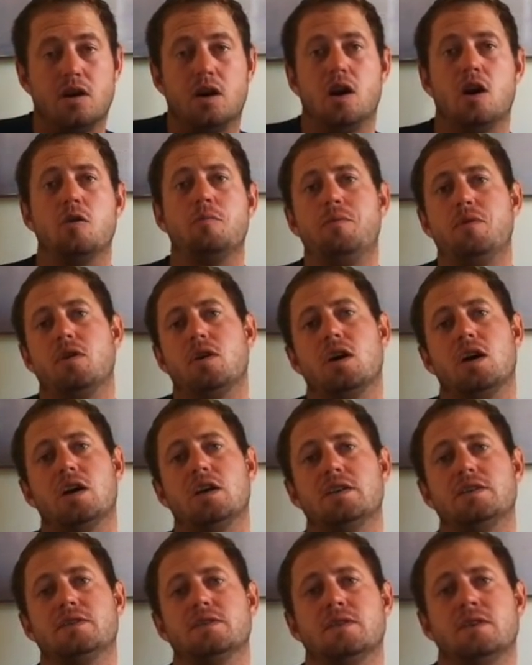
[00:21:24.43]
I hope you
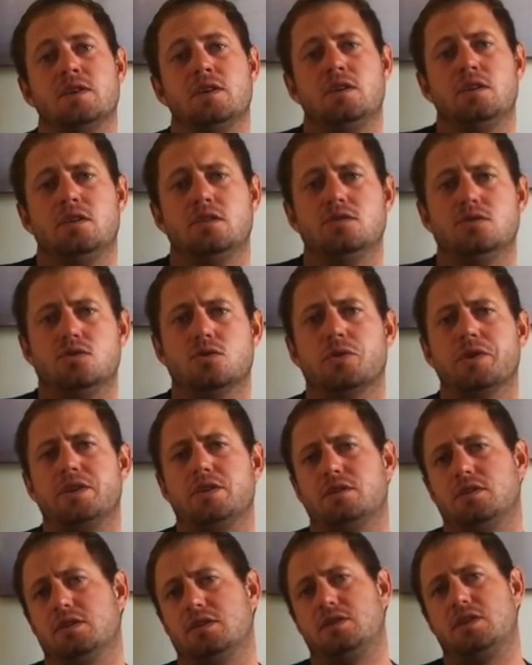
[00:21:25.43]
guys
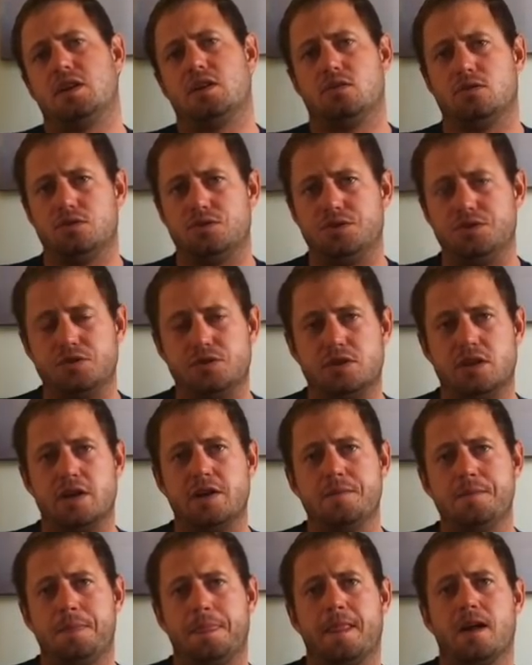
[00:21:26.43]
enjoyed this Tackle Tuesday.